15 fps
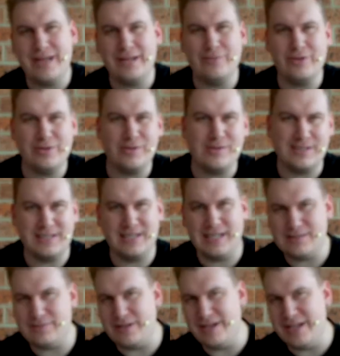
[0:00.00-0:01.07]
Anyone who calls it an
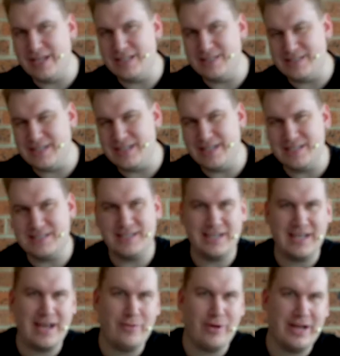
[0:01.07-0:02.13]
XYZ needs to
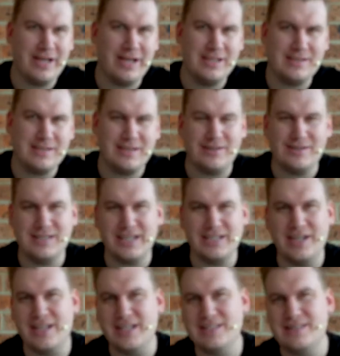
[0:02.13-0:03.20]
KYS, and I was like,
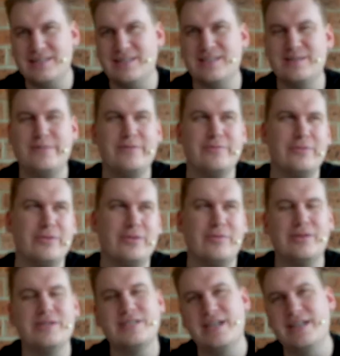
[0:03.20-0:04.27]
no, that's a bit rude. I
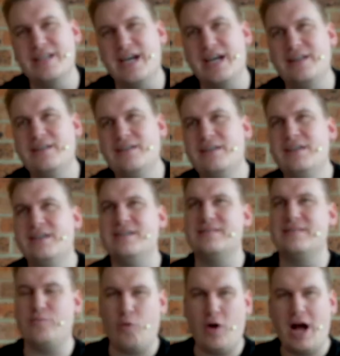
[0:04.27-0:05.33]
won't say that
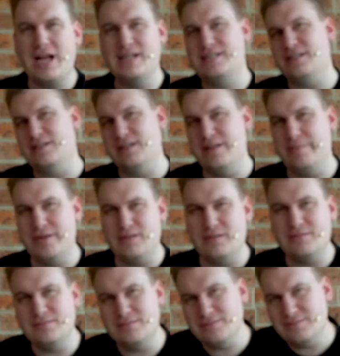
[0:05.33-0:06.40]
because Y is still in the
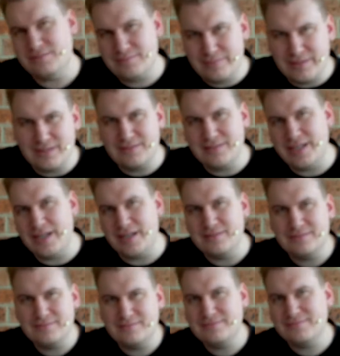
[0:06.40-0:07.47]
middle. But yeah,
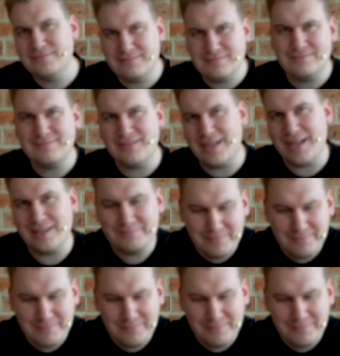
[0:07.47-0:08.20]
okay.